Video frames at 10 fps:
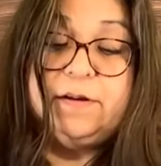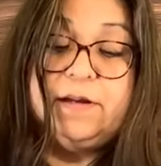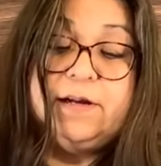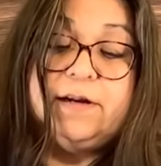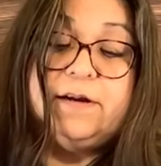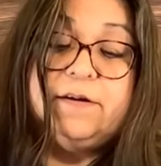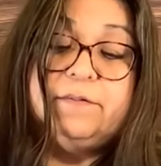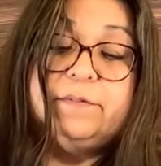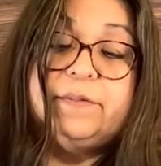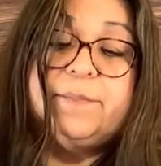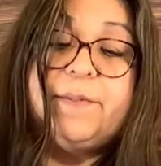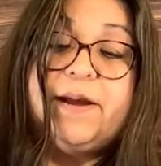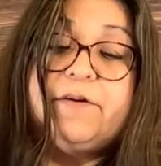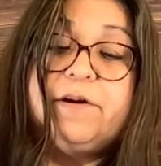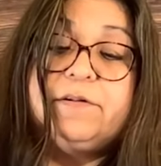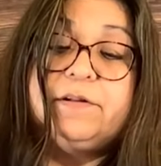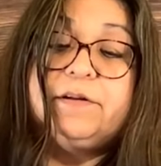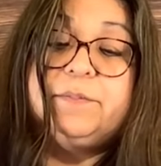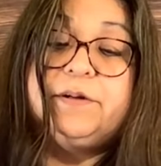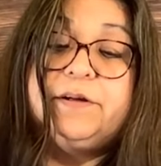cut out the background a
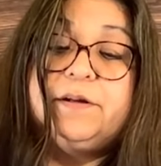little bit.